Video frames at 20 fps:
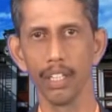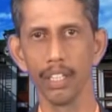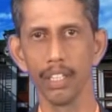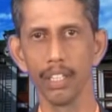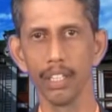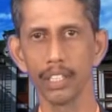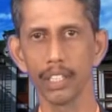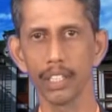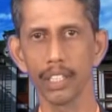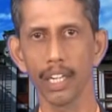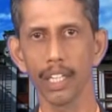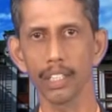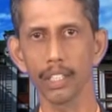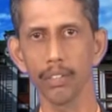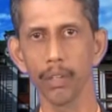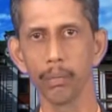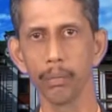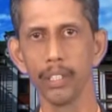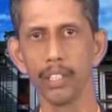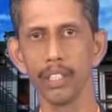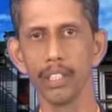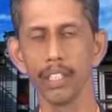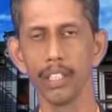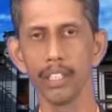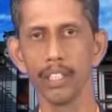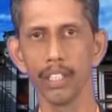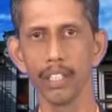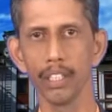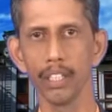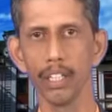It starts from the
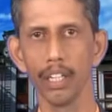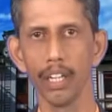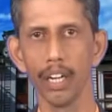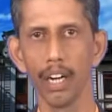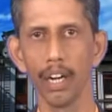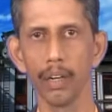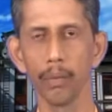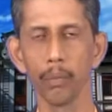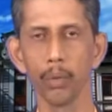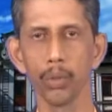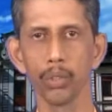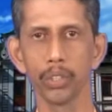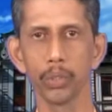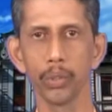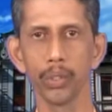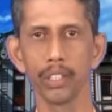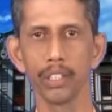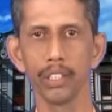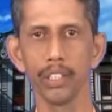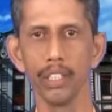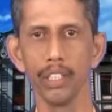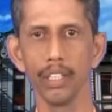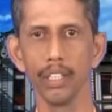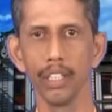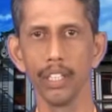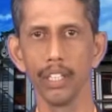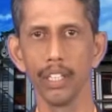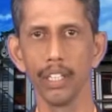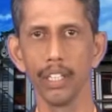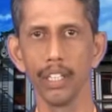interior and moves towards the
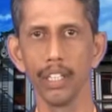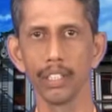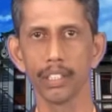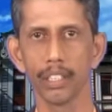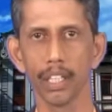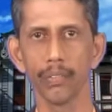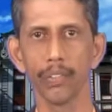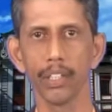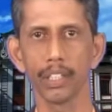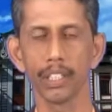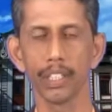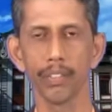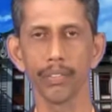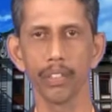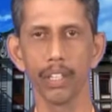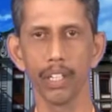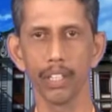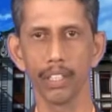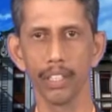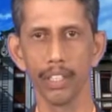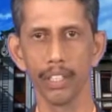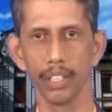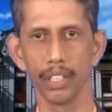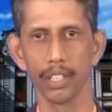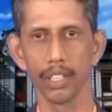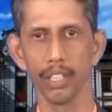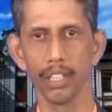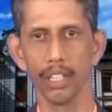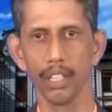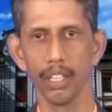surface of concrete.
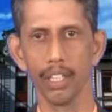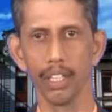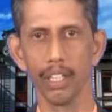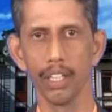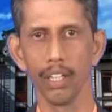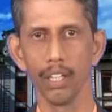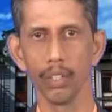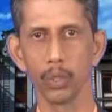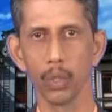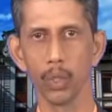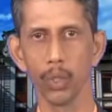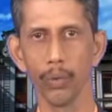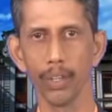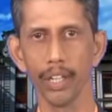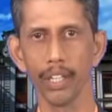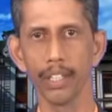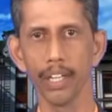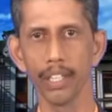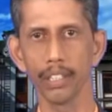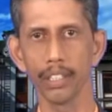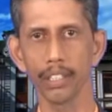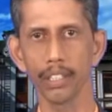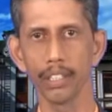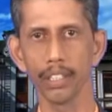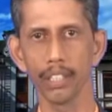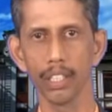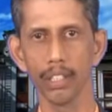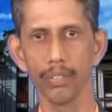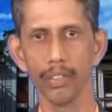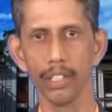So when it reaches the
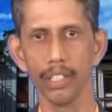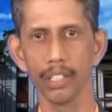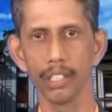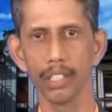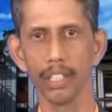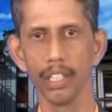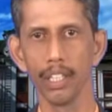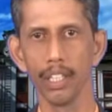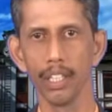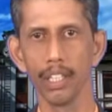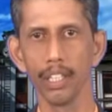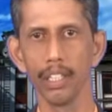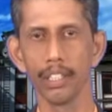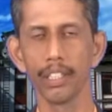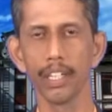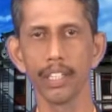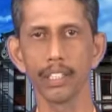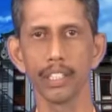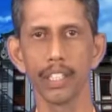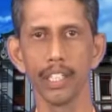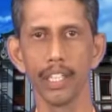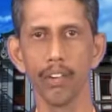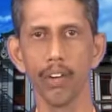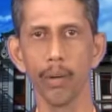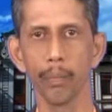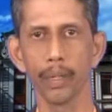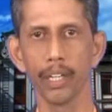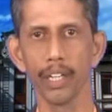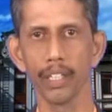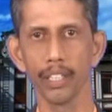surface, it gets
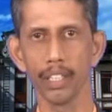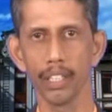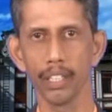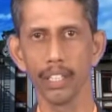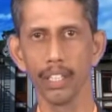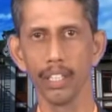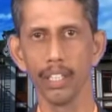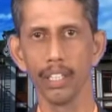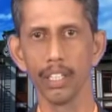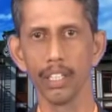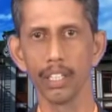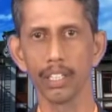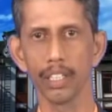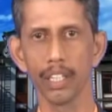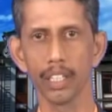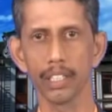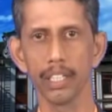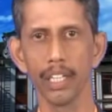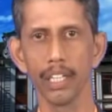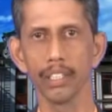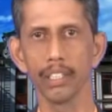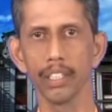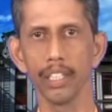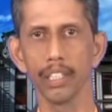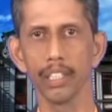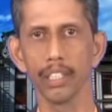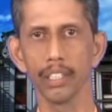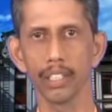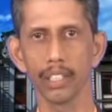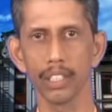evaporated,
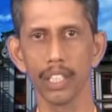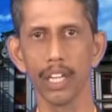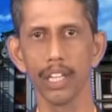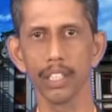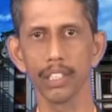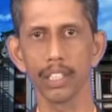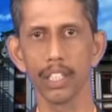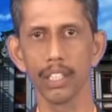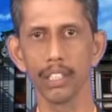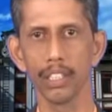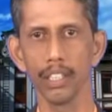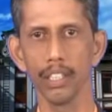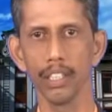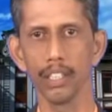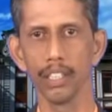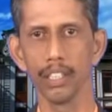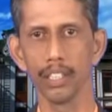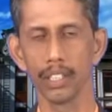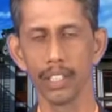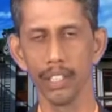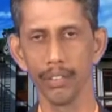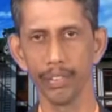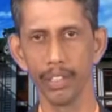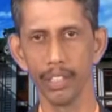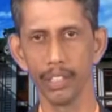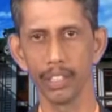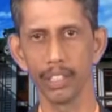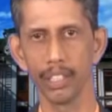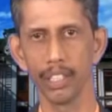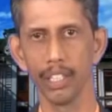crystallizing salts on the
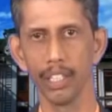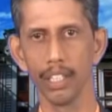surface.